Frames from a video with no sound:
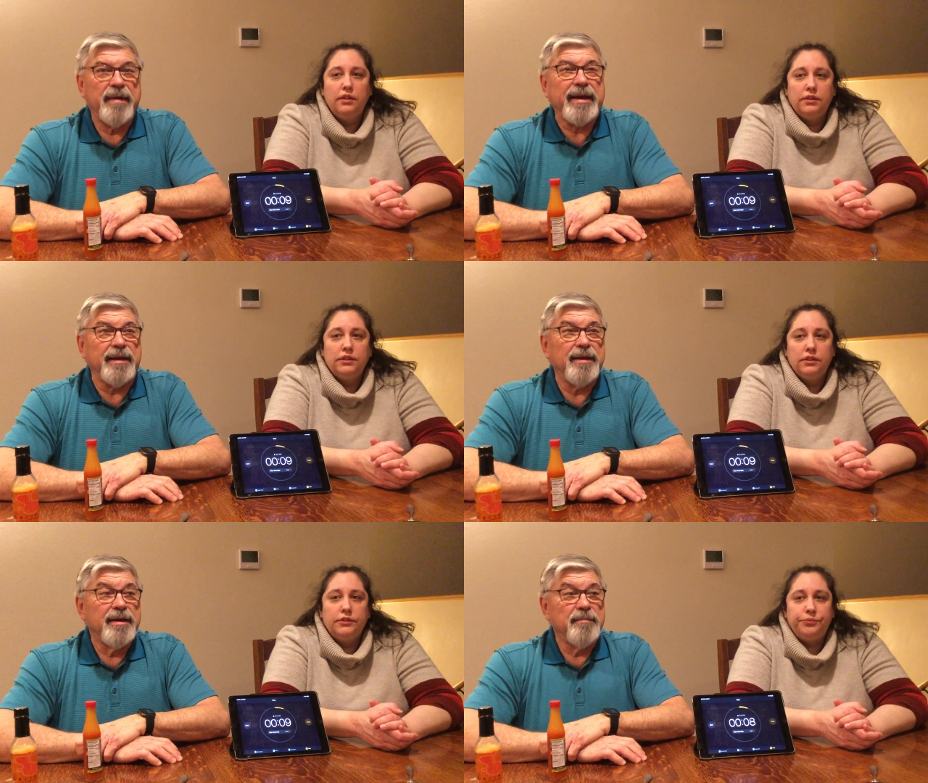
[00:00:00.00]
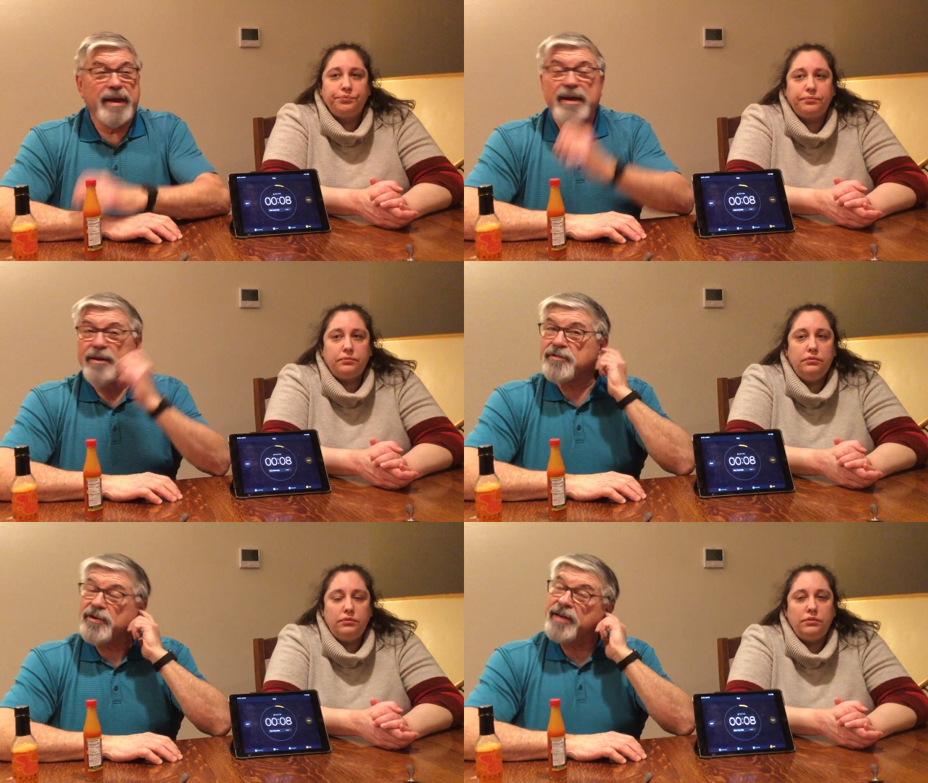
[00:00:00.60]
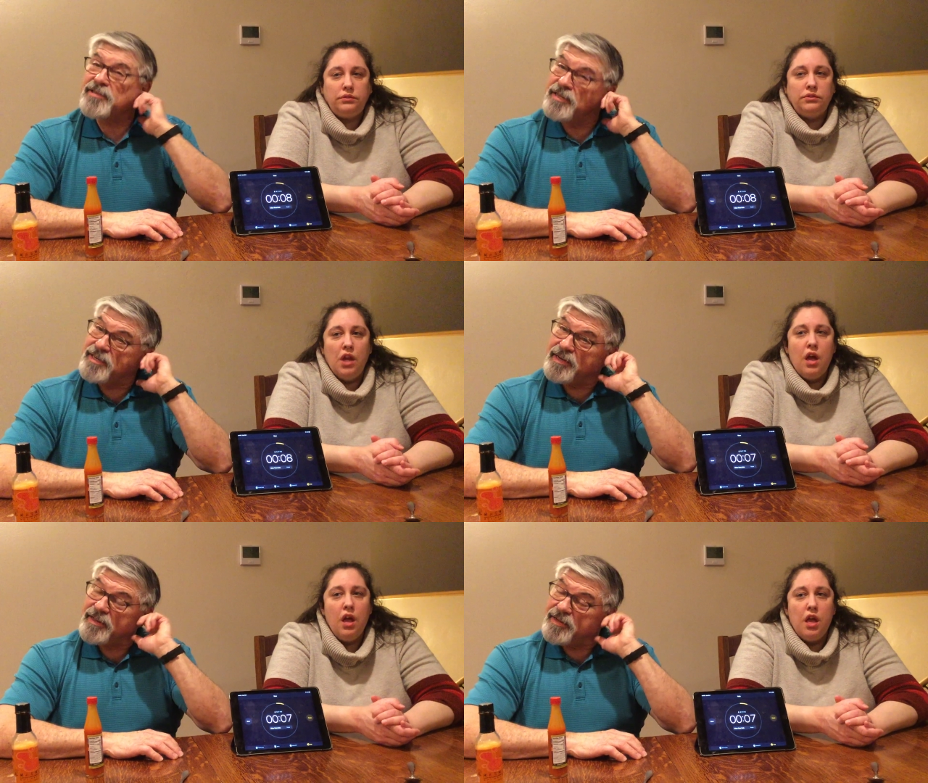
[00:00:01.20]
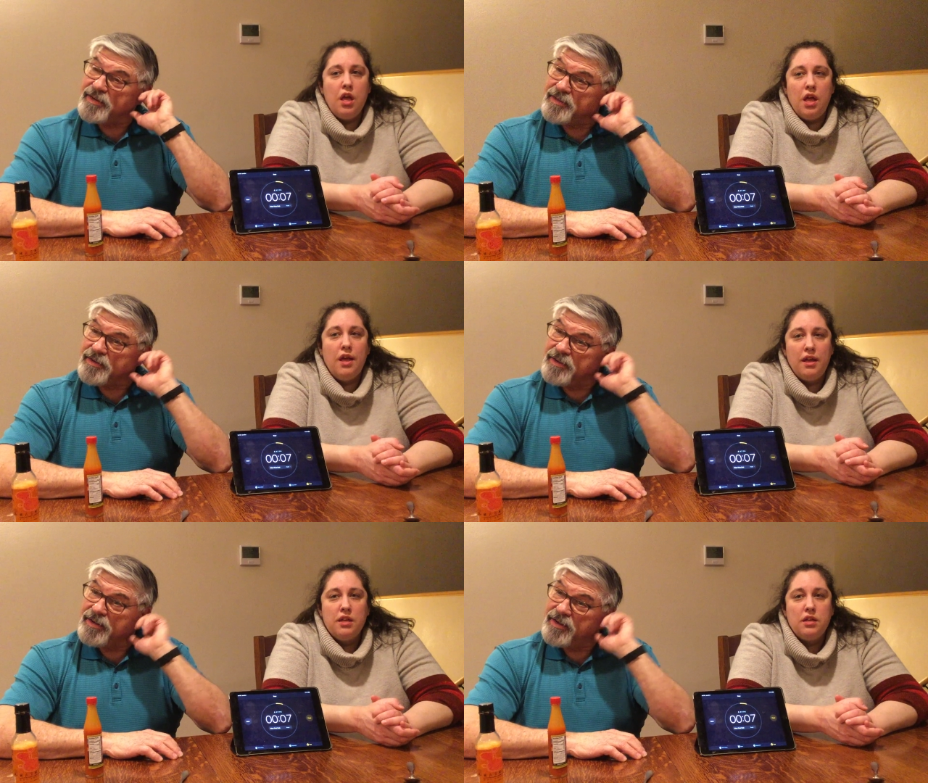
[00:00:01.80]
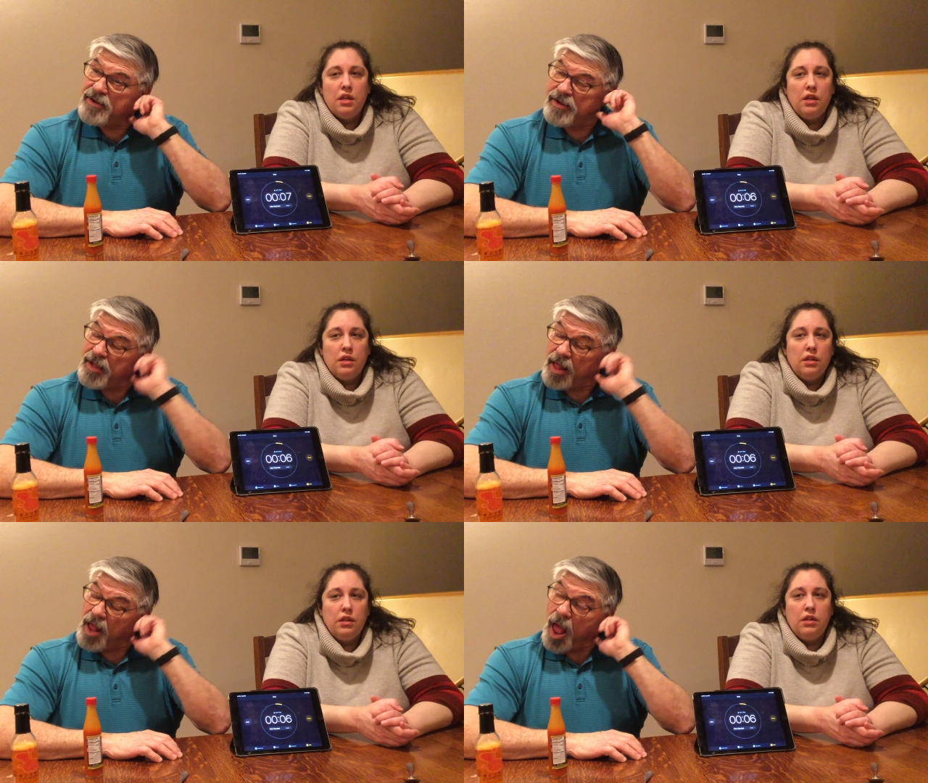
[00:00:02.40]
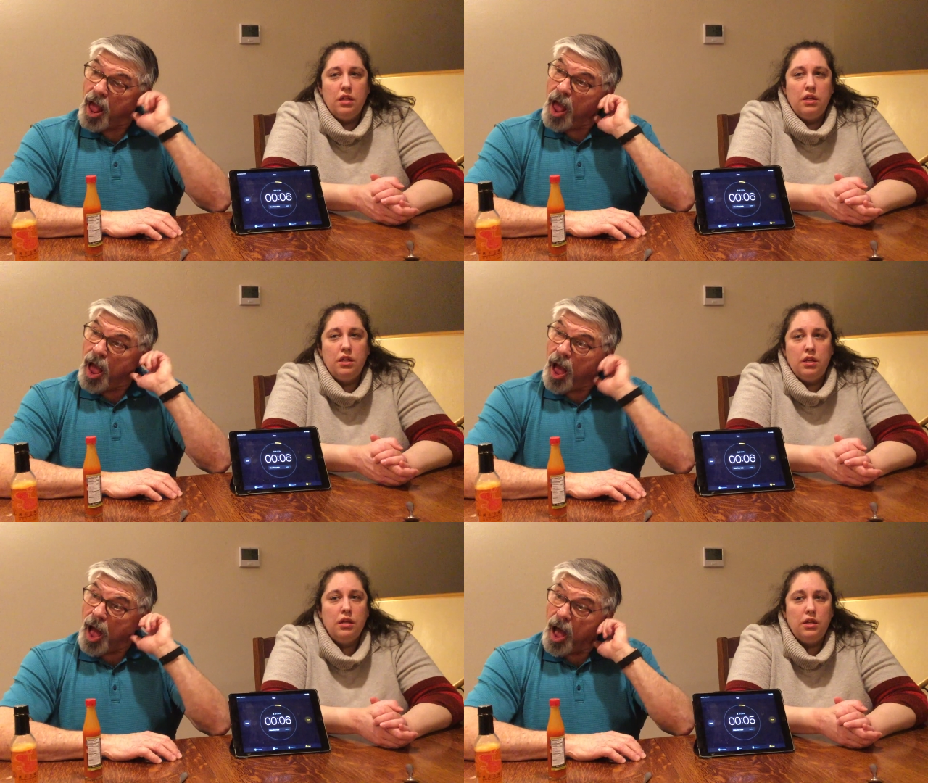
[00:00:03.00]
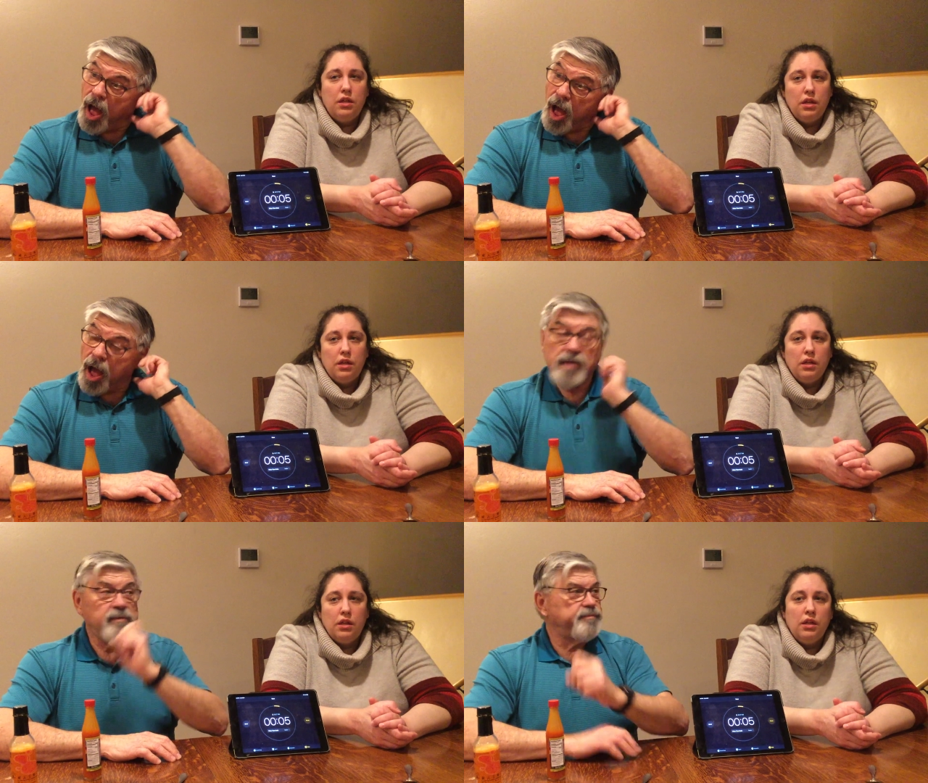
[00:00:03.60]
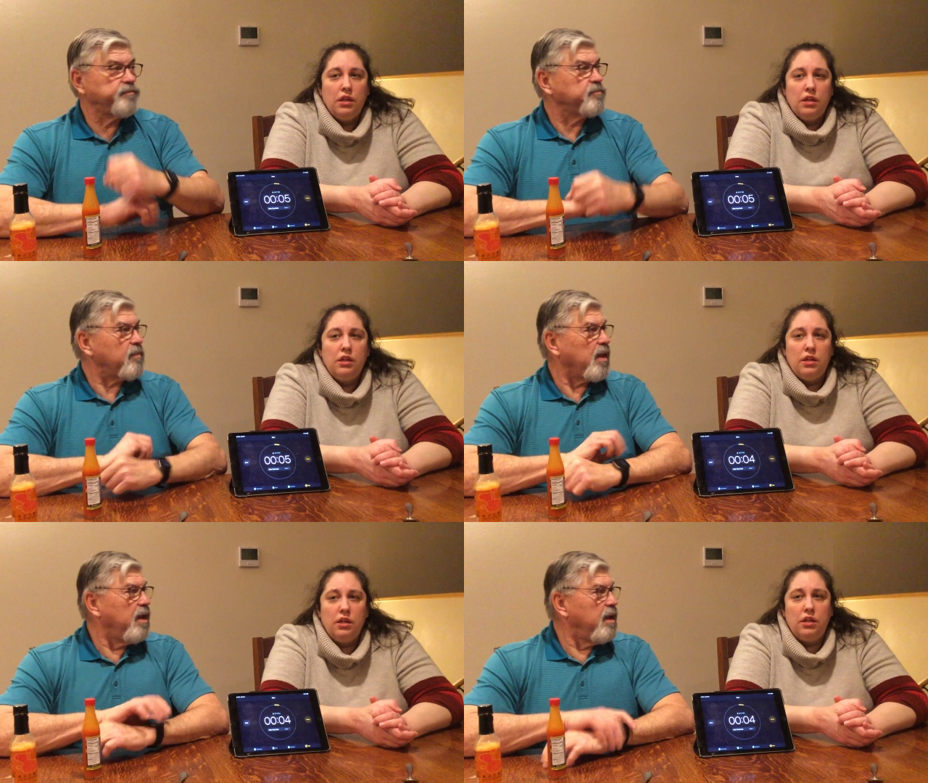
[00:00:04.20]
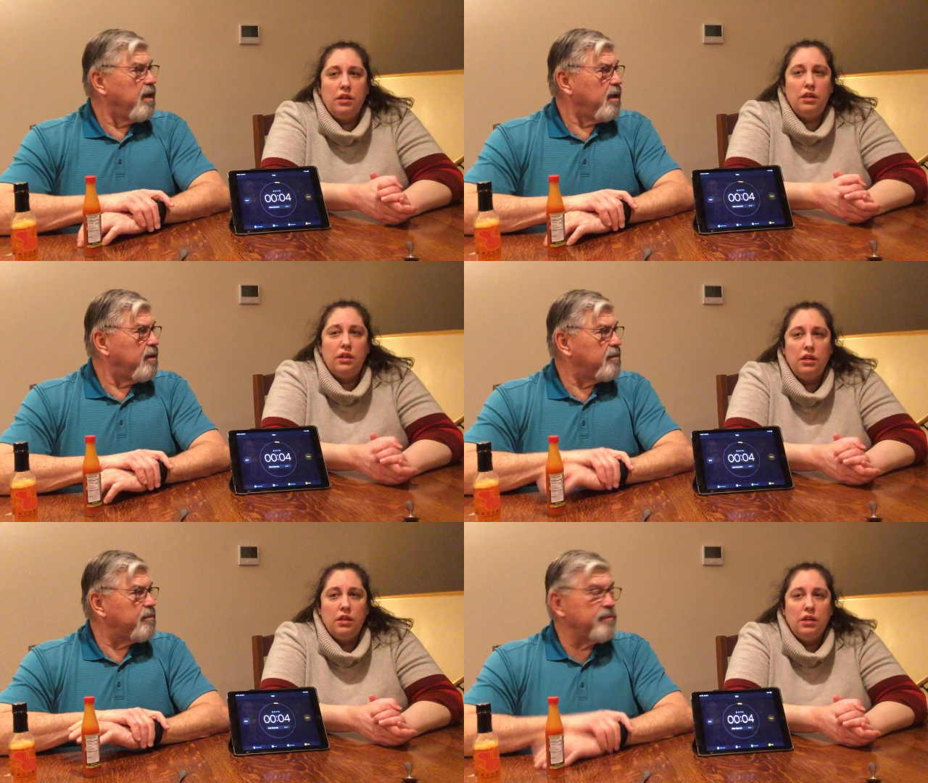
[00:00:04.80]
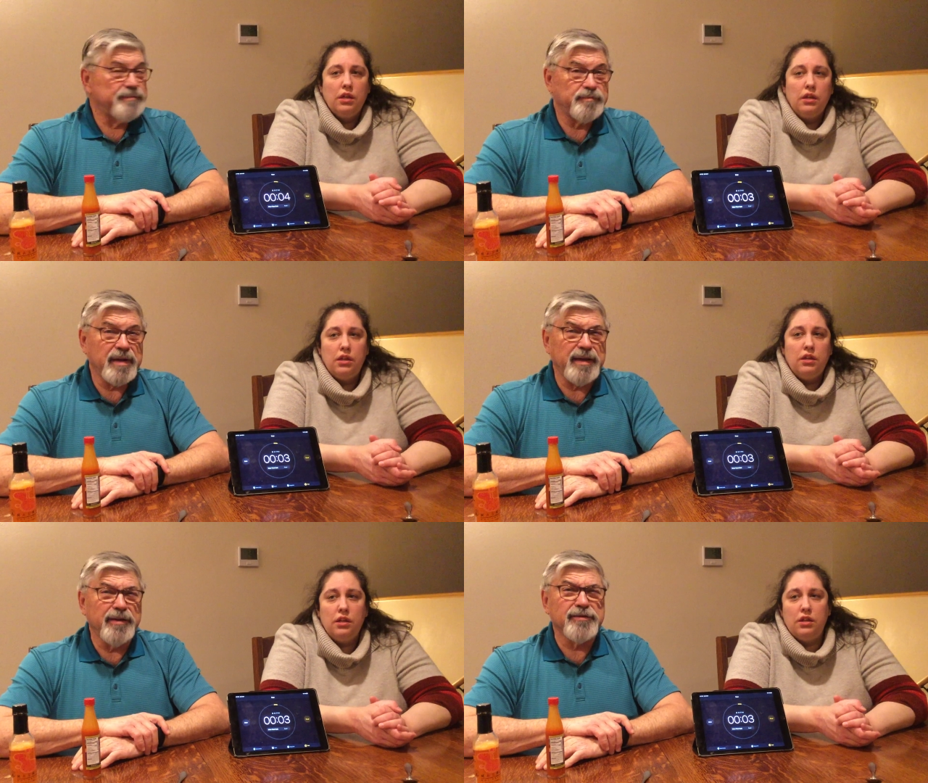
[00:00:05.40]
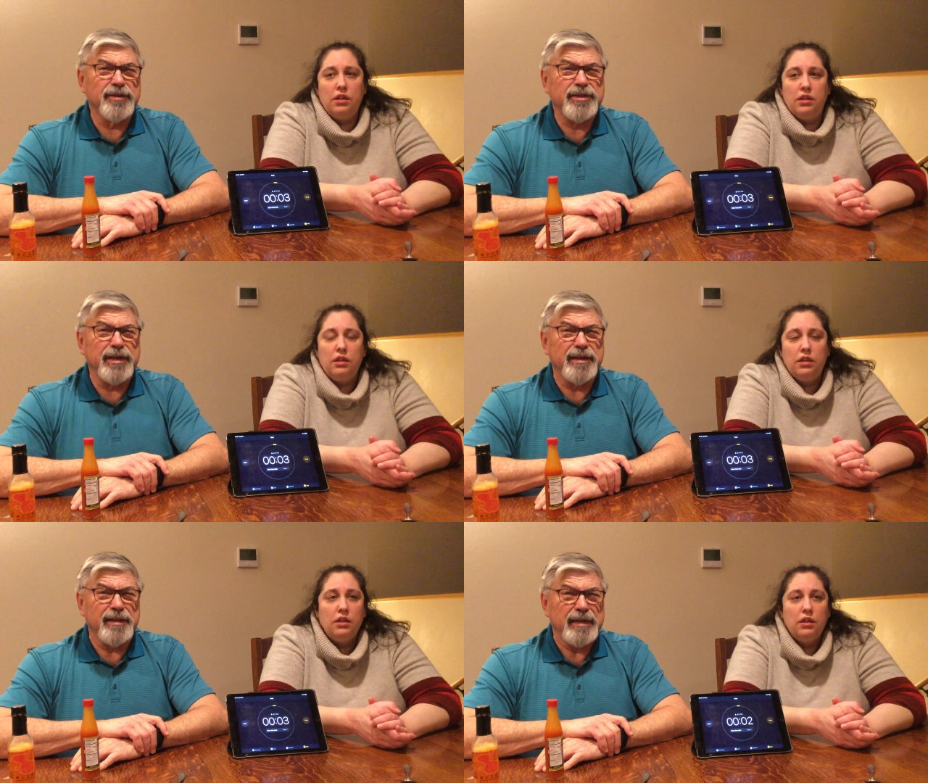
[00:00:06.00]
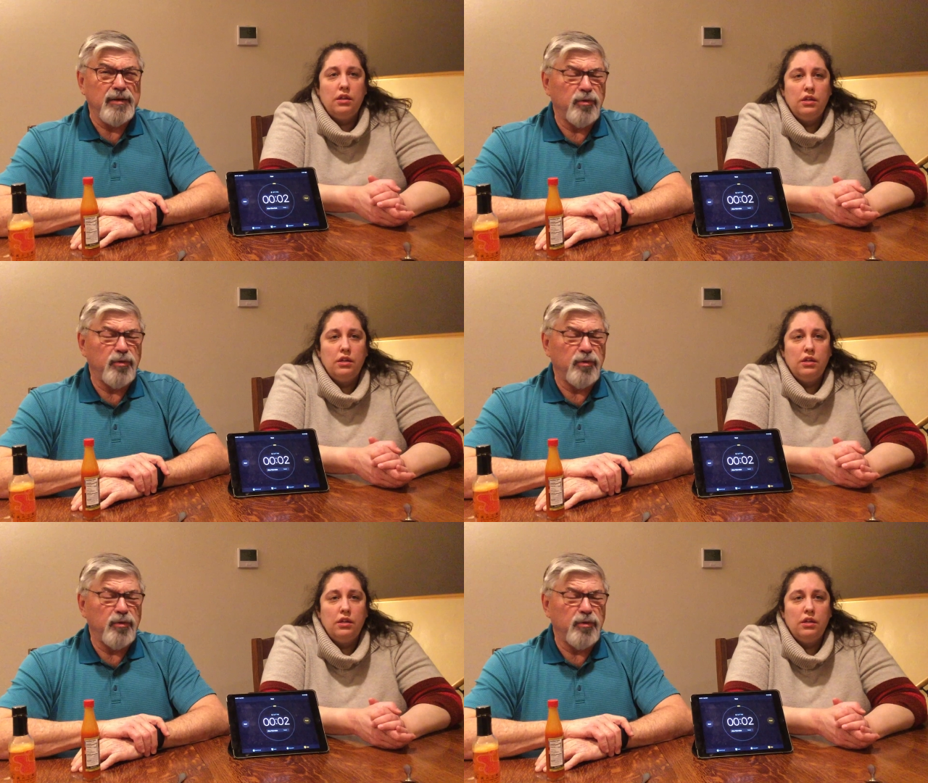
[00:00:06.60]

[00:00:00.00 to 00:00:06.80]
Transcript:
Speaker 1: My, my ears are actually tingling a little. Seven, six, five, four. My ears three, are tingling.